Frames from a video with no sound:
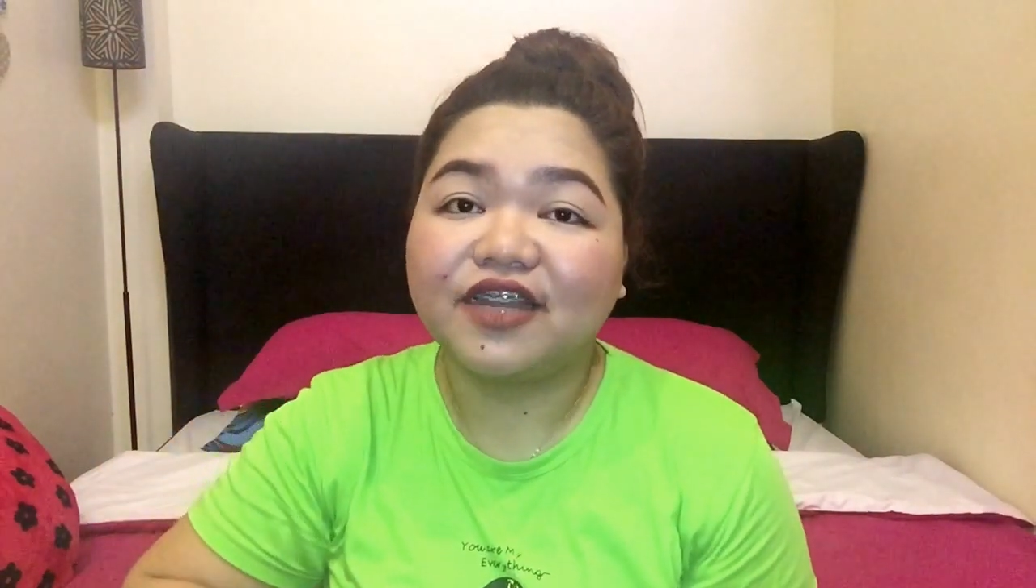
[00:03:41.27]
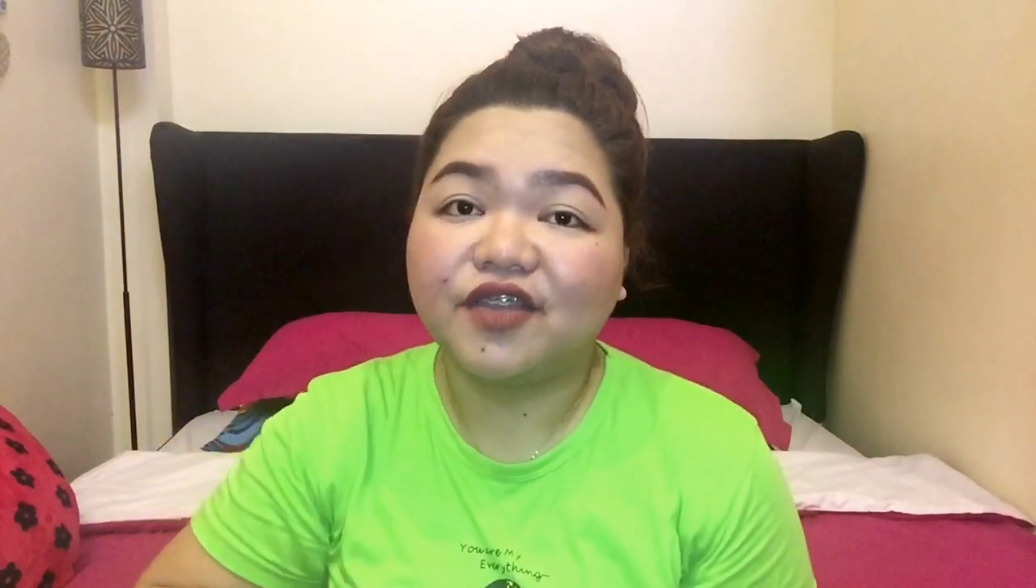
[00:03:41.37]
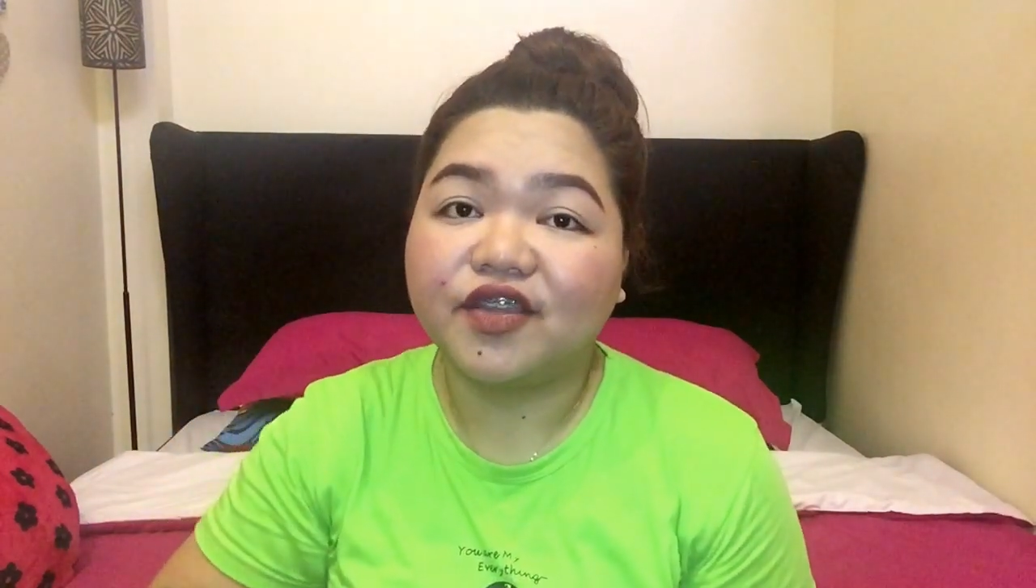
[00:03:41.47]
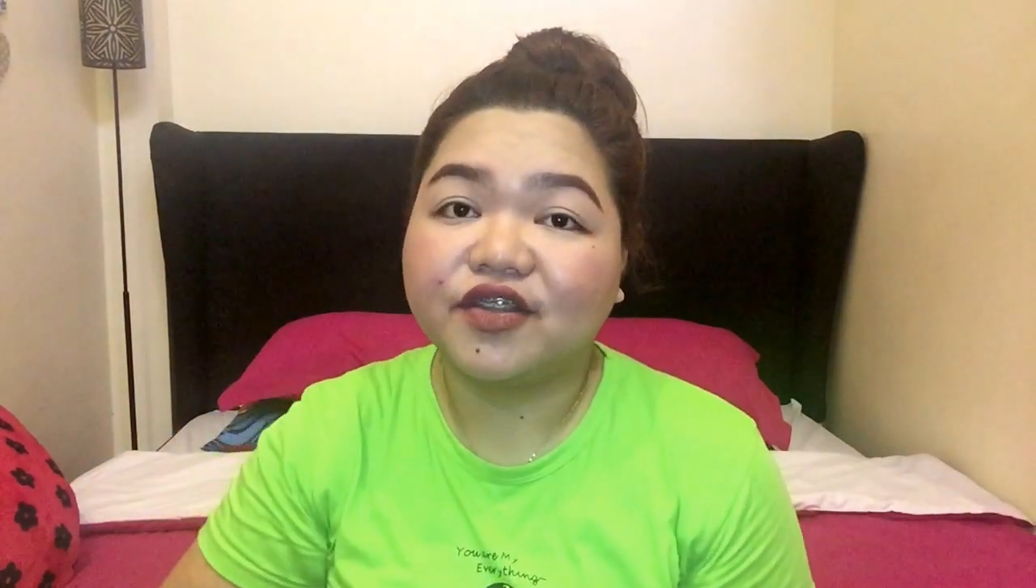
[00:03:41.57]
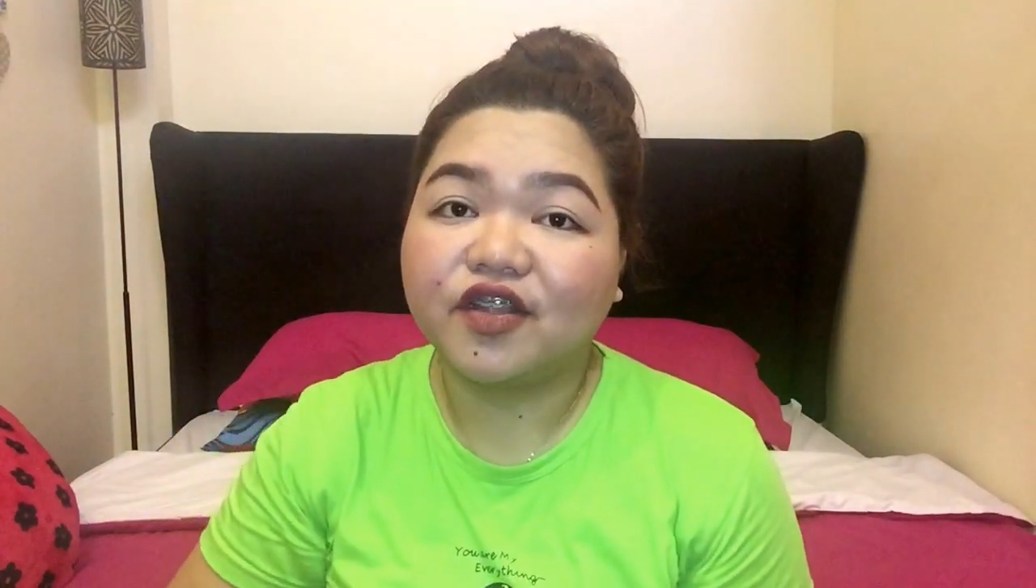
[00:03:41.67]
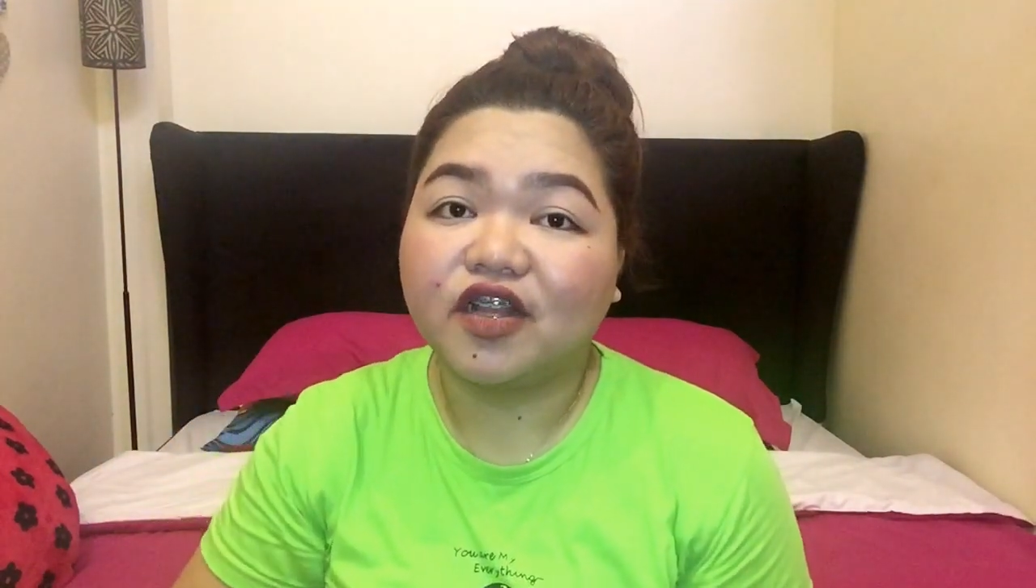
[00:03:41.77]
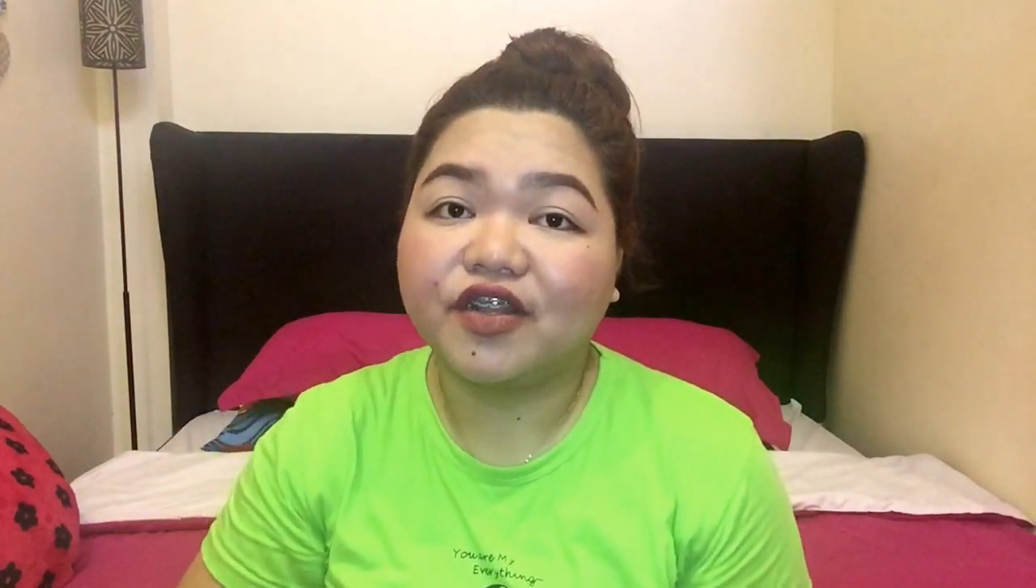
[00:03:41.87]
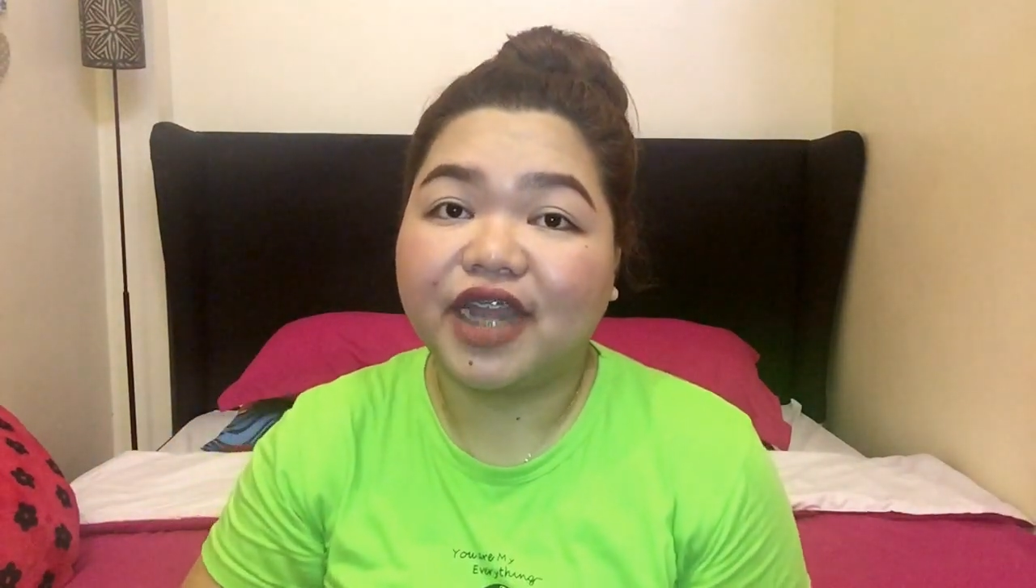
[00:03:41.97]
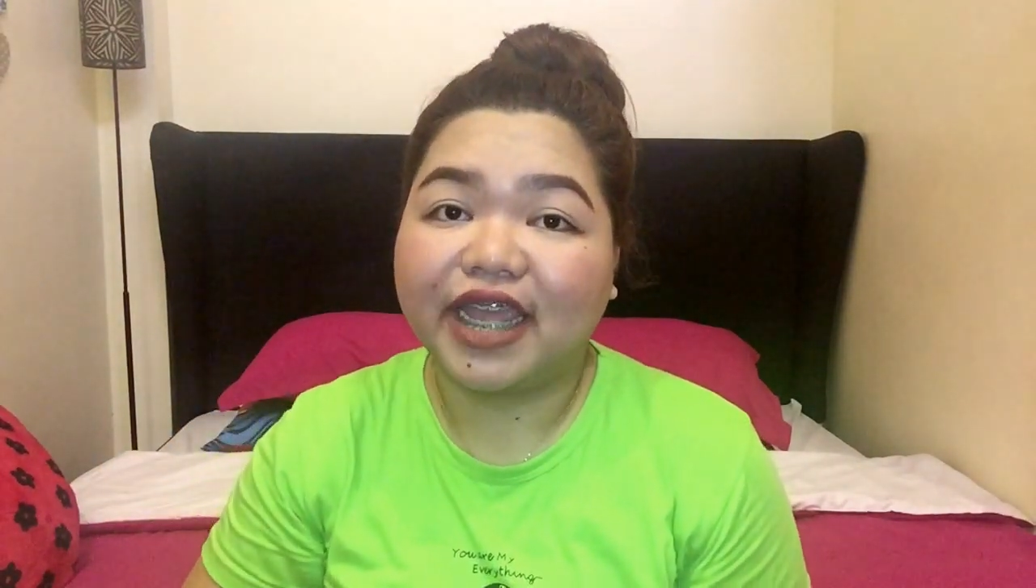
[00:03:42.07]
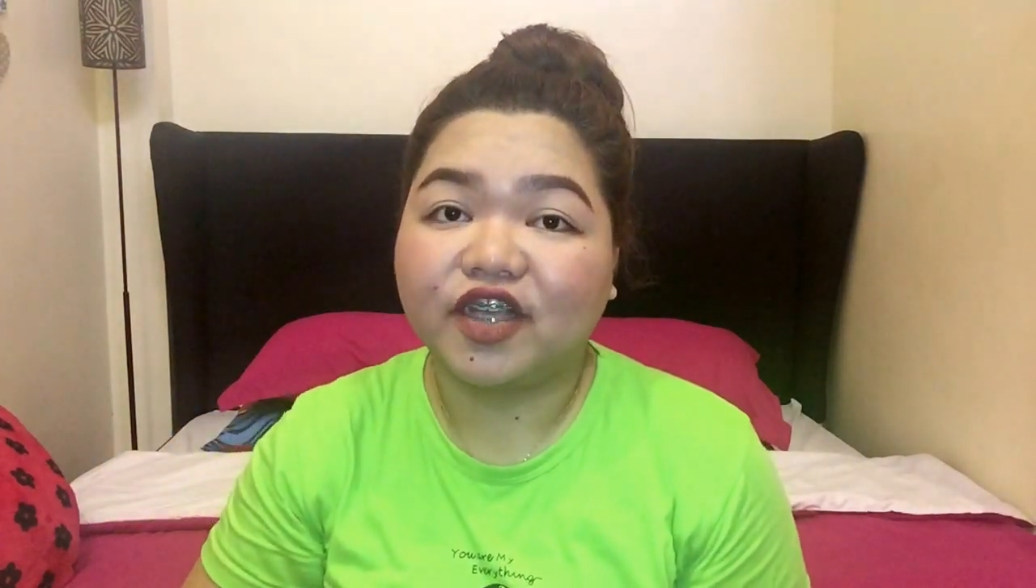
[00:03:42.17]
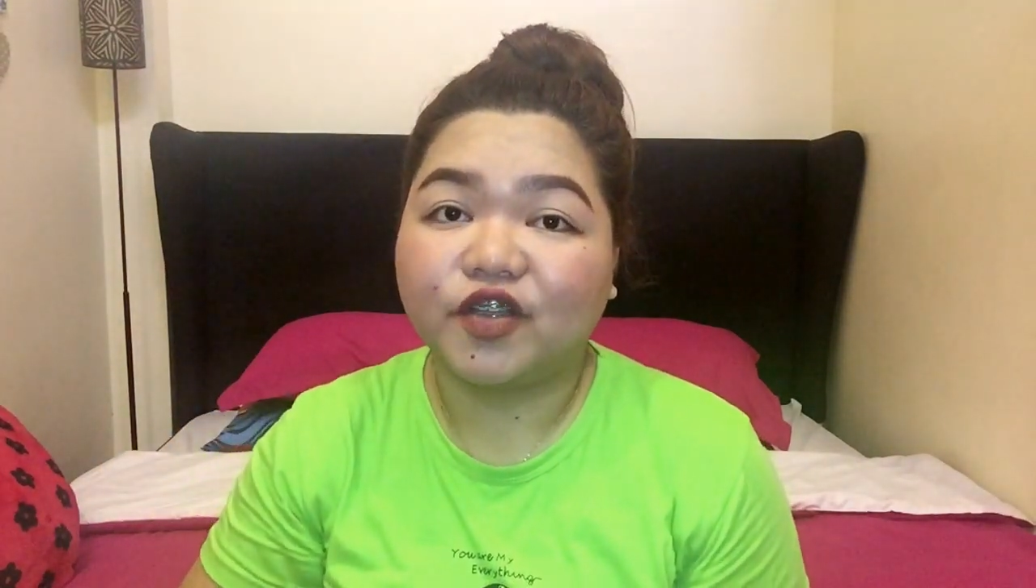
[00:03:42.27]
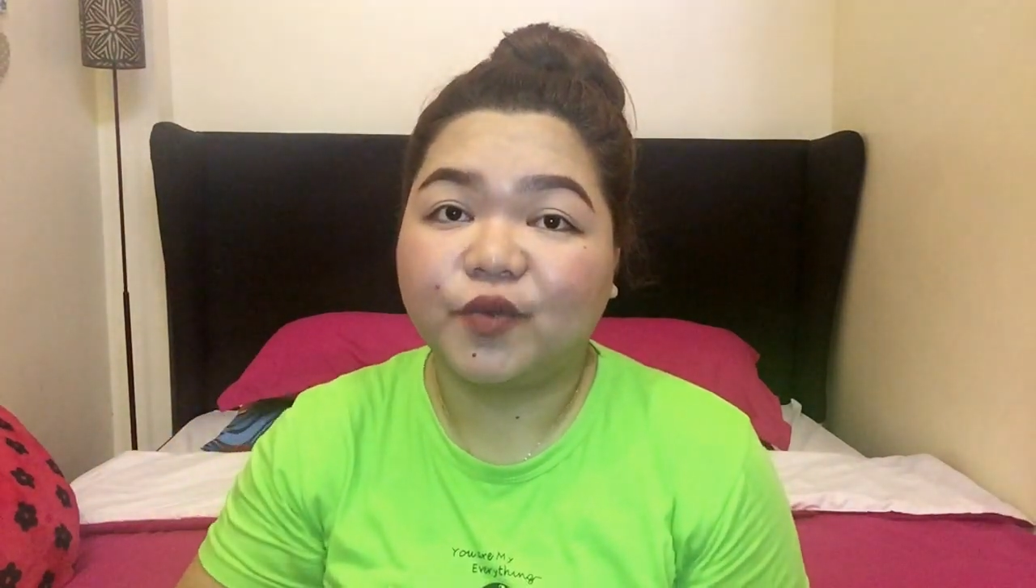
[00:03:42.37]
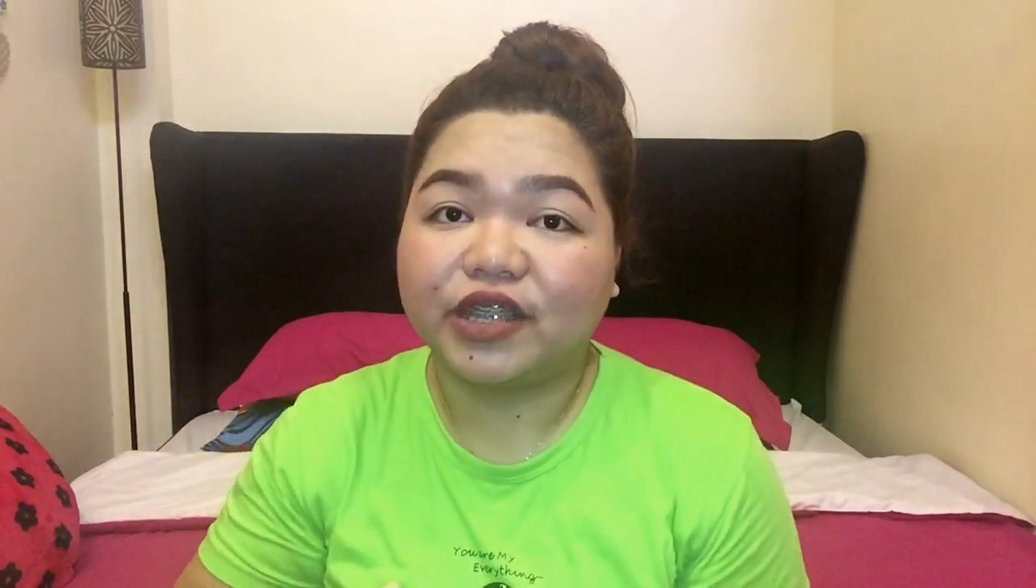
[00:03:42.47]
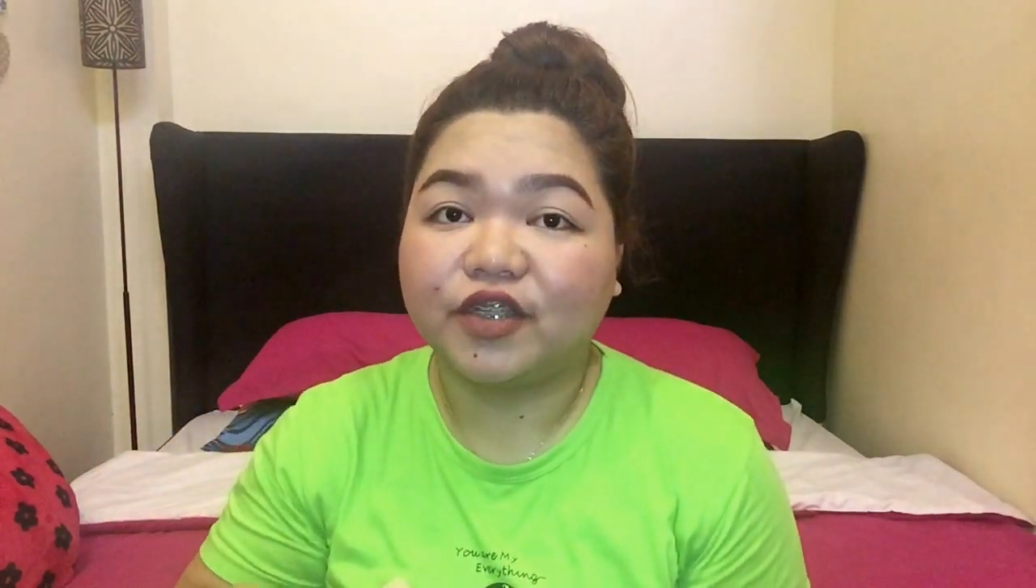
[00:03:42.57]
another color icon wet